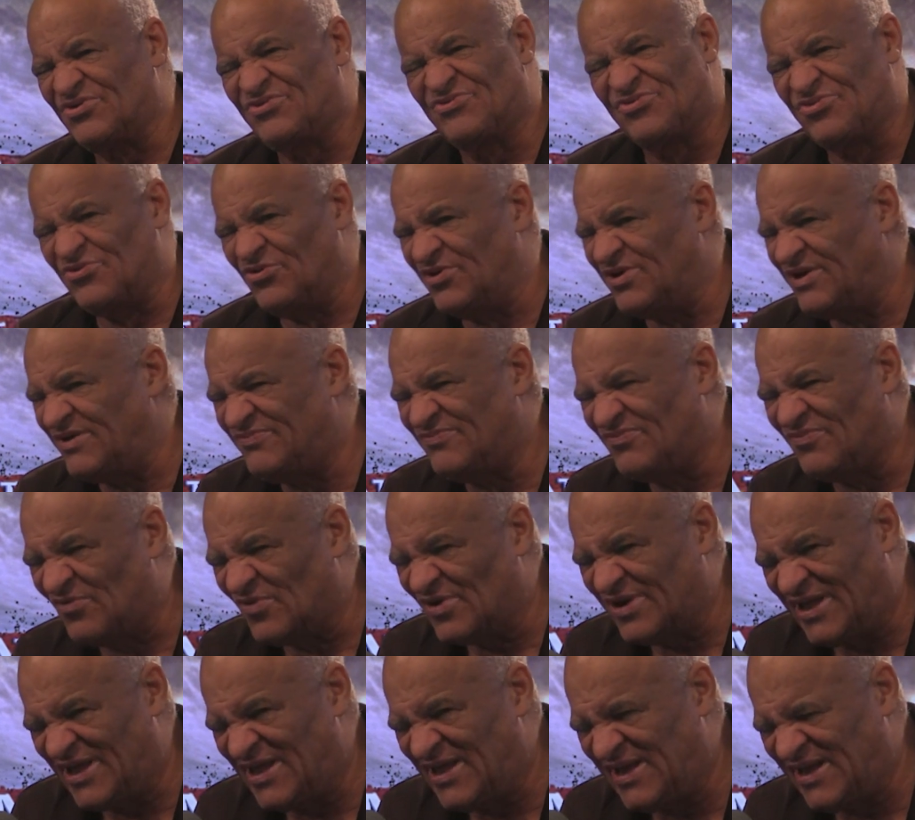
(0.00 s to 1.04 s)
thirty,
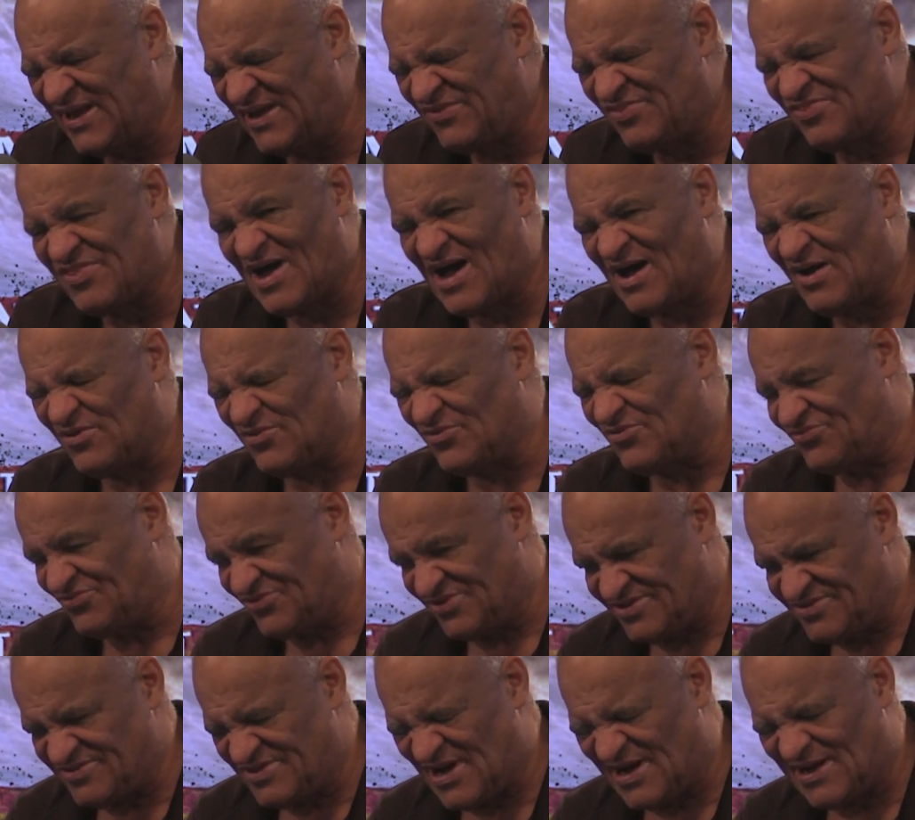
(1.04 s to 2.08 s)
forty thousand
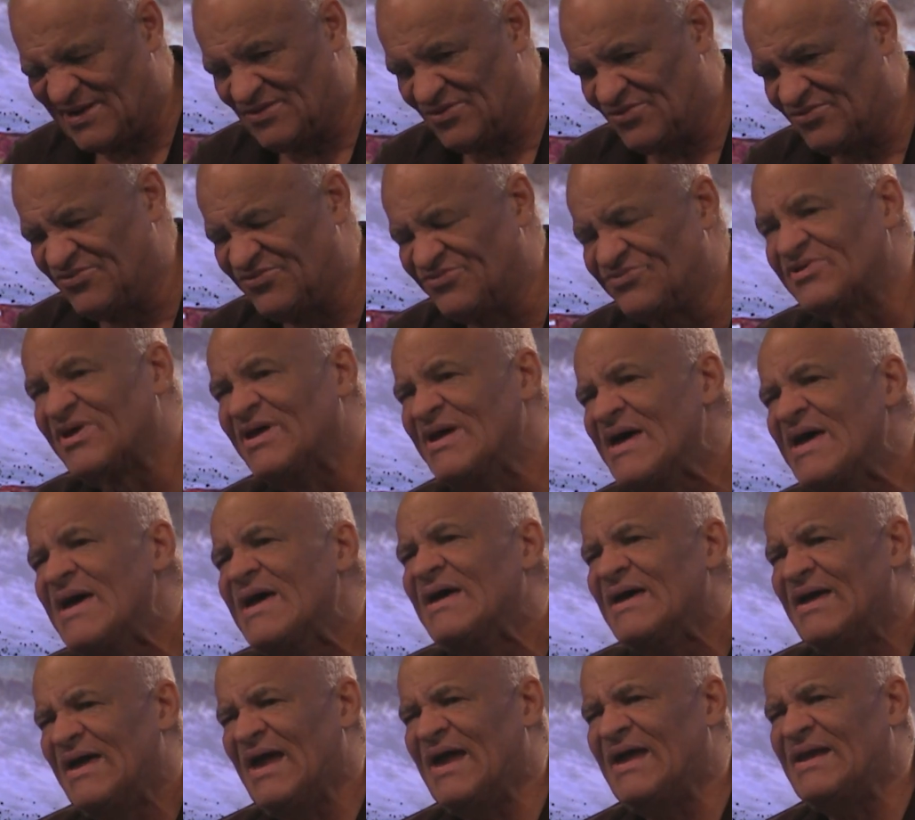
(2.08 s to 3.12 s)
dollars.
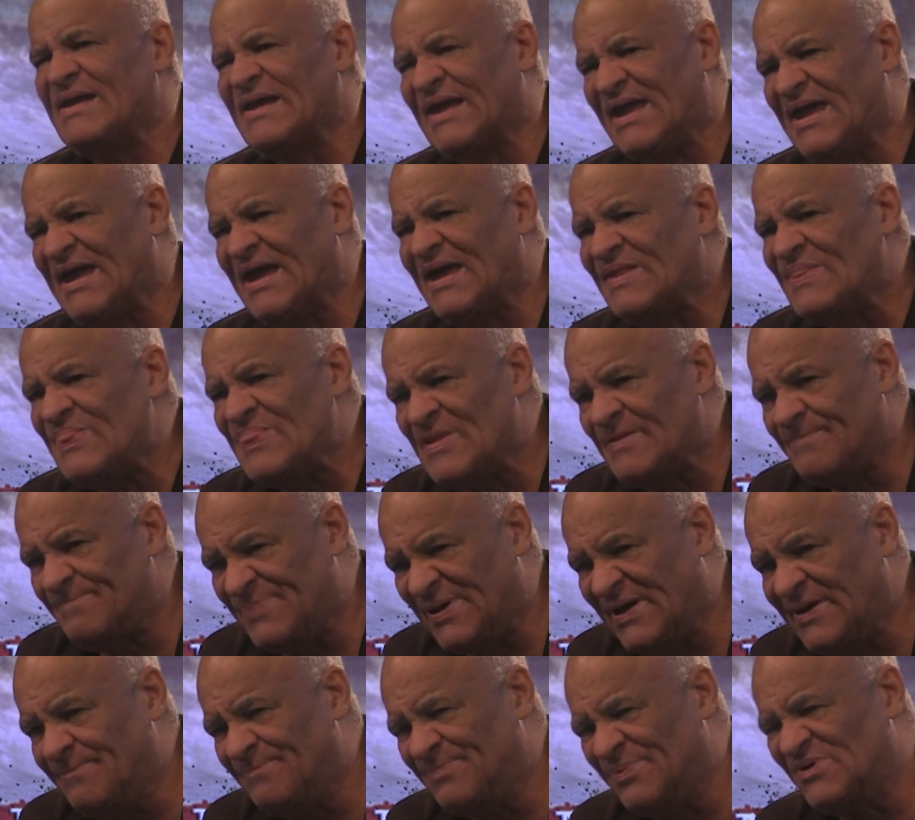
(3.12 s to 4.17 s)
And again, the
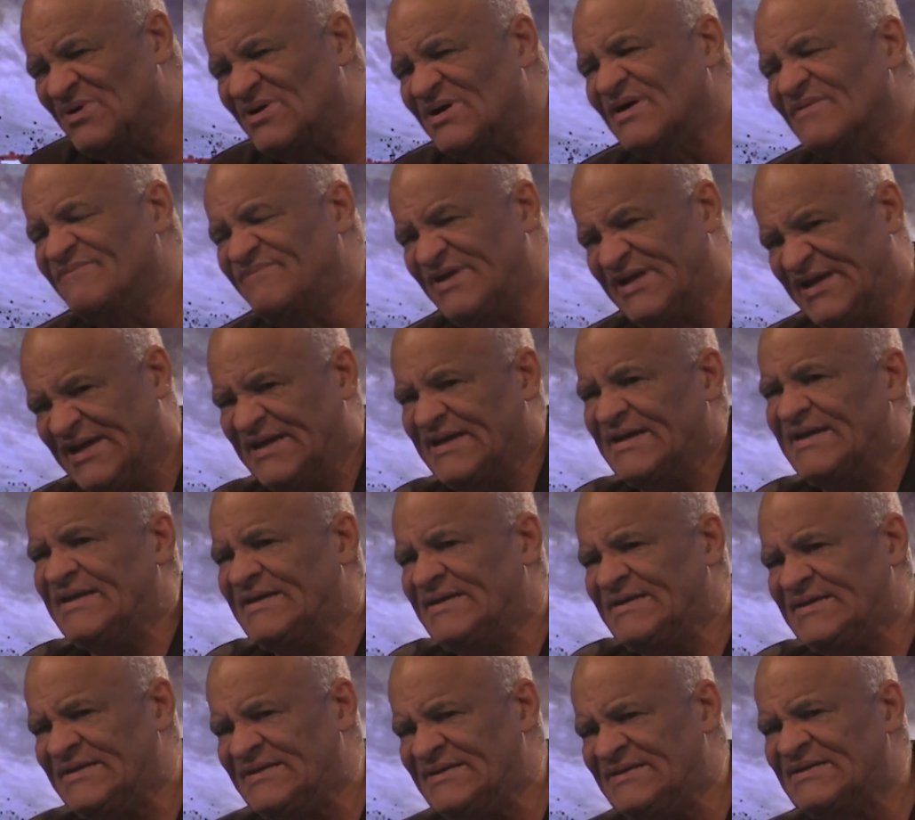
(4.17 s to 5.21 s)
people of
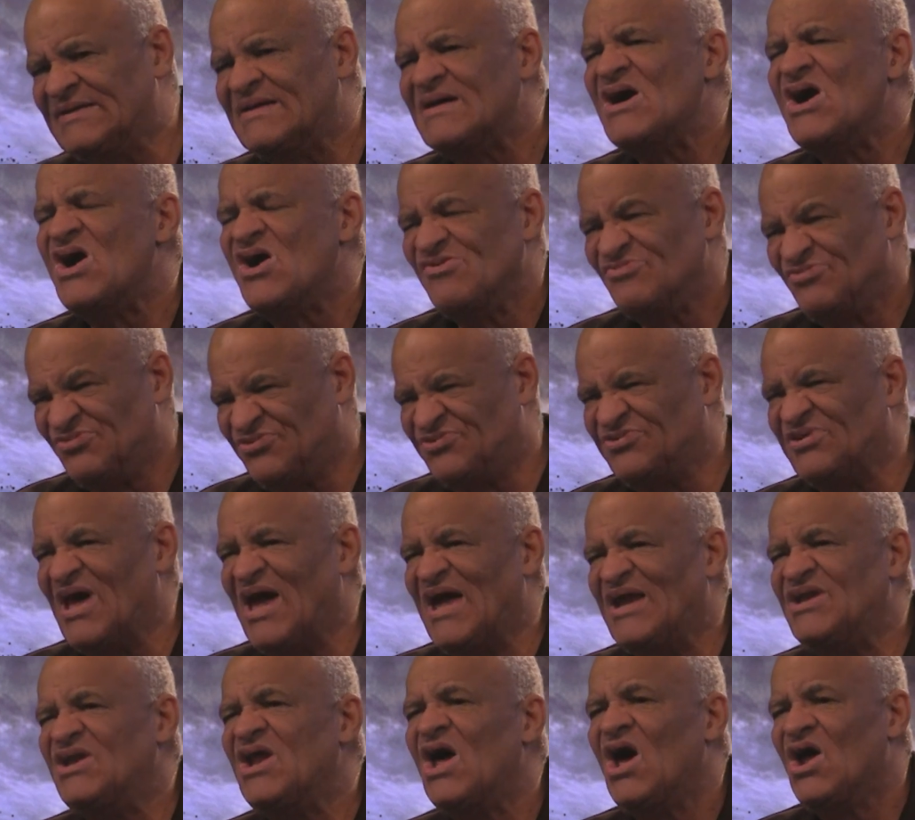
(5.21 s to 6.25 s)
Keene said
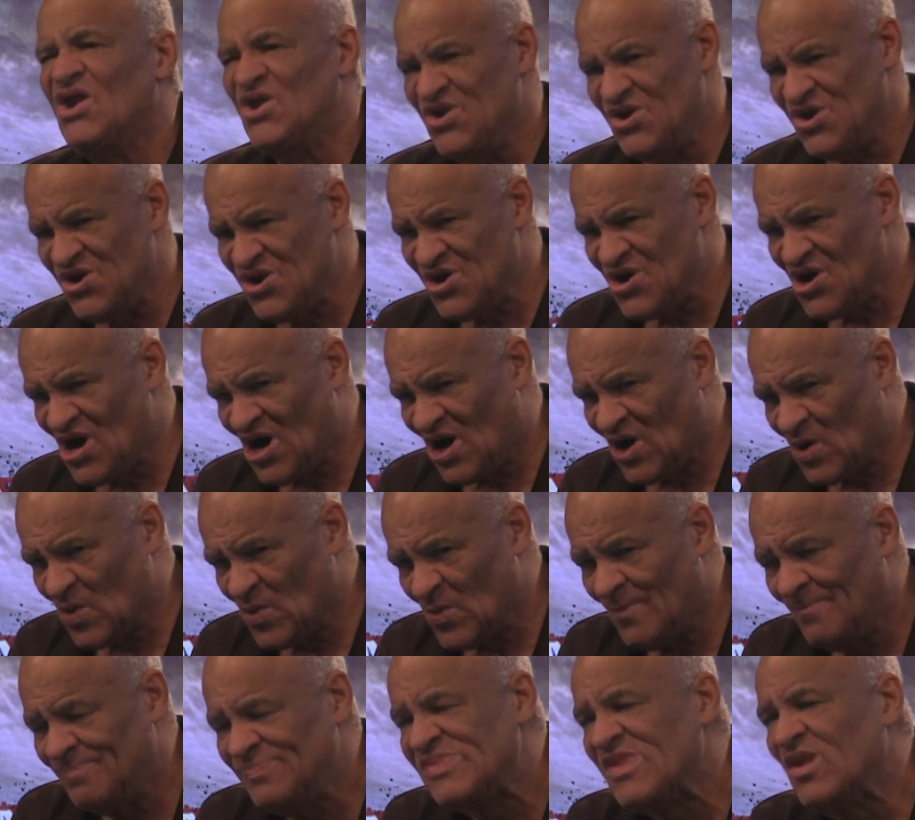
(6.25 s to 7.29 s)
no.
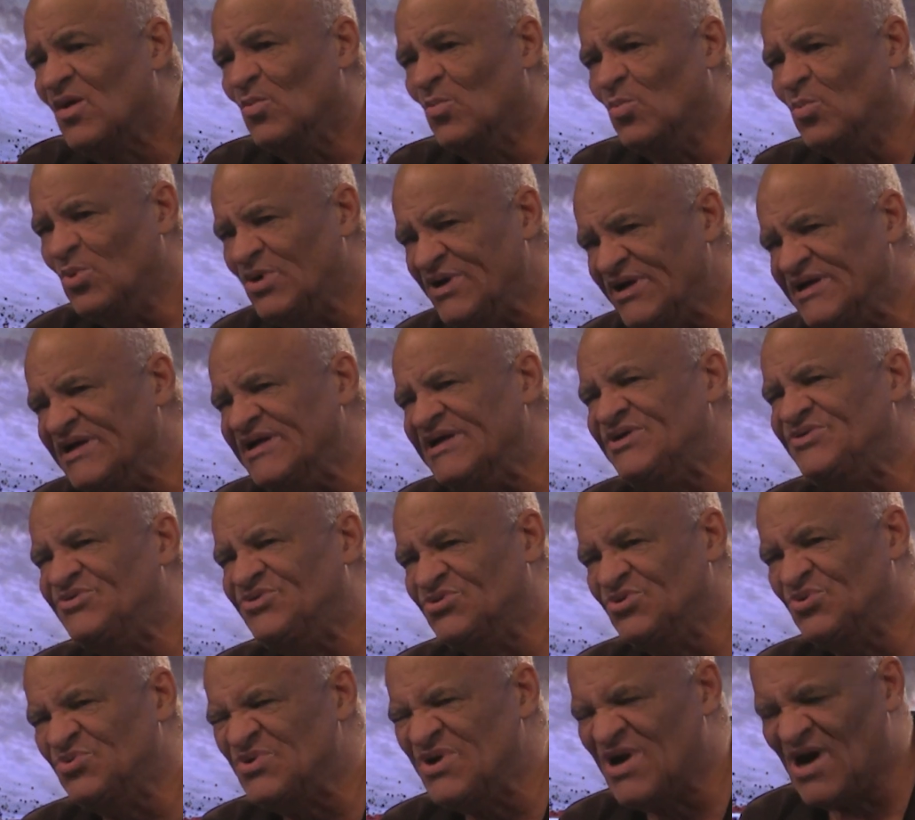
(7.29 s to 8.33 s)
We do
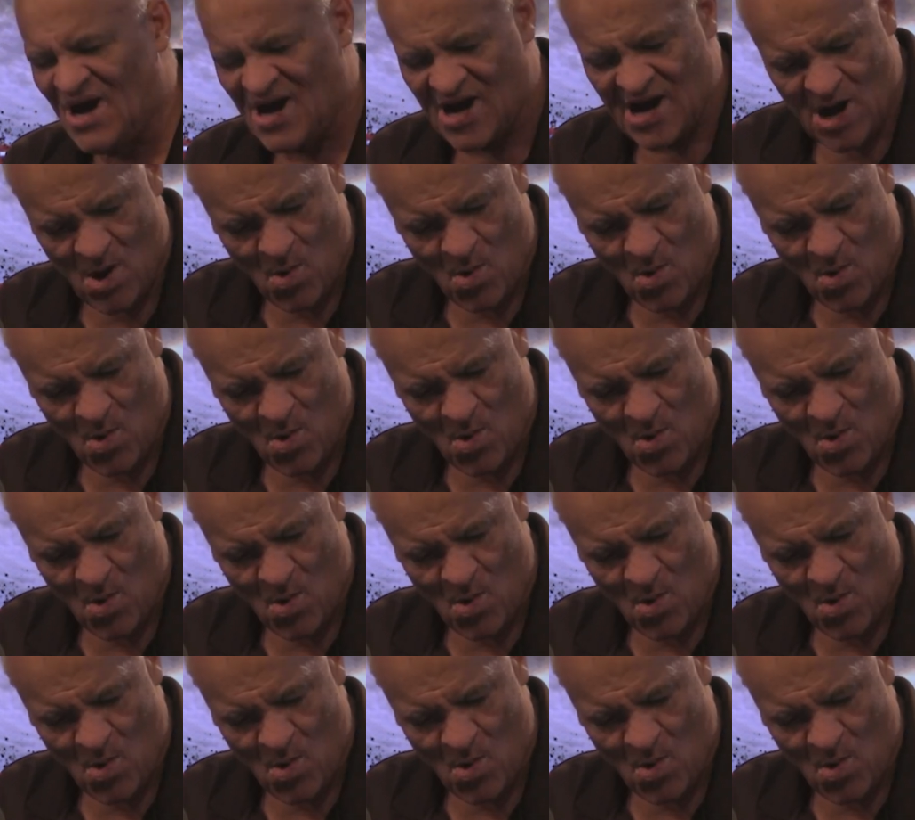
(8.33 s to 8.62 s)
not